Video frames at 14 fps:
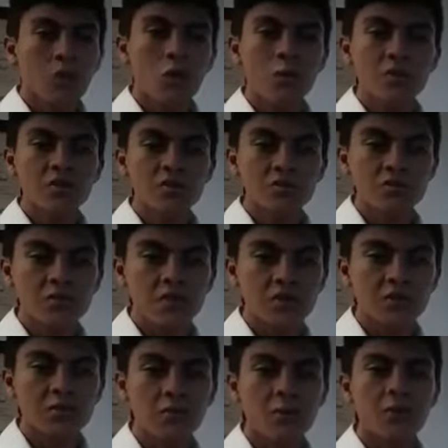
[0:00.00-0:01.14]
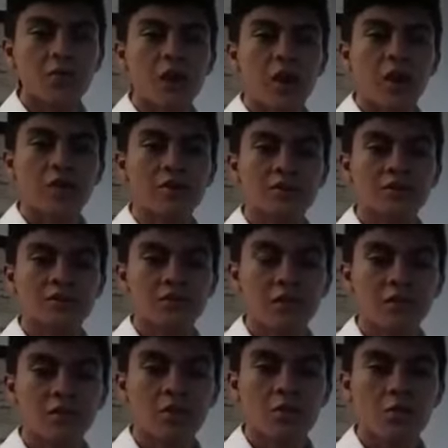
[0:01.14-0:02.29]
Compression tests for the highly
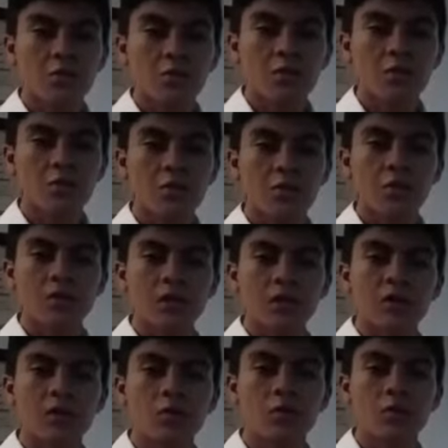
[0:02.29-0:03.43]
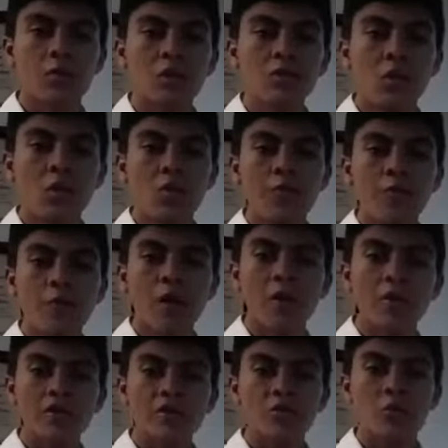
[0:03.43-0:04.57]
strained concrete without
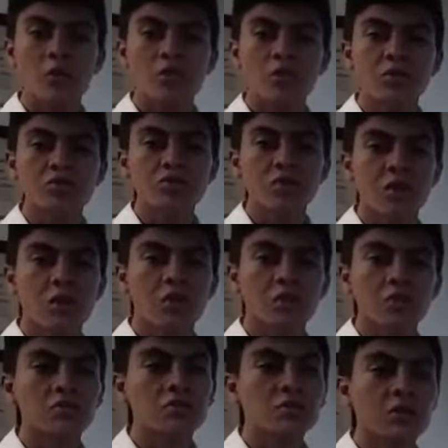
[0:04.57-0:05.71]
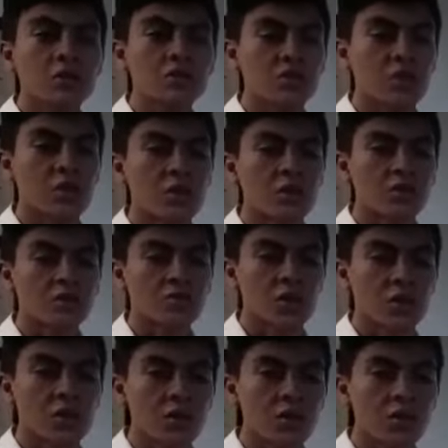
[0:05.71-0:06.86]
fibers were used to generate straight
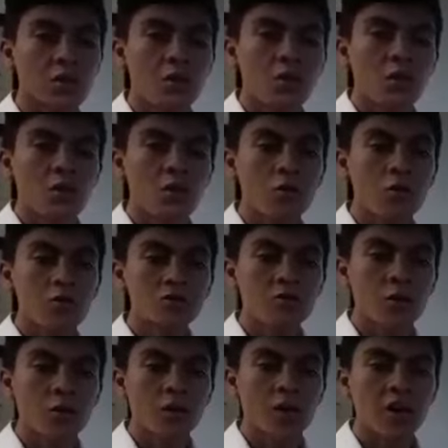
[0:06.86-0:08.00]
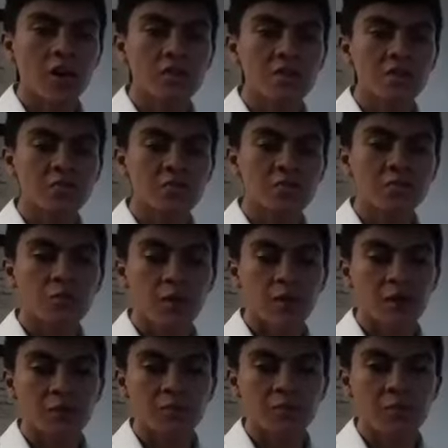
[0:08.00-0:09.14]
strain curves for HSP
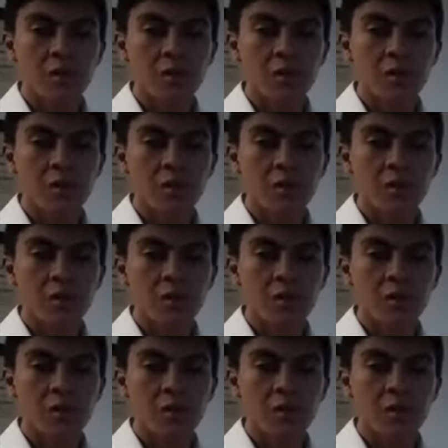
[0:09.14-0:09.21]
man.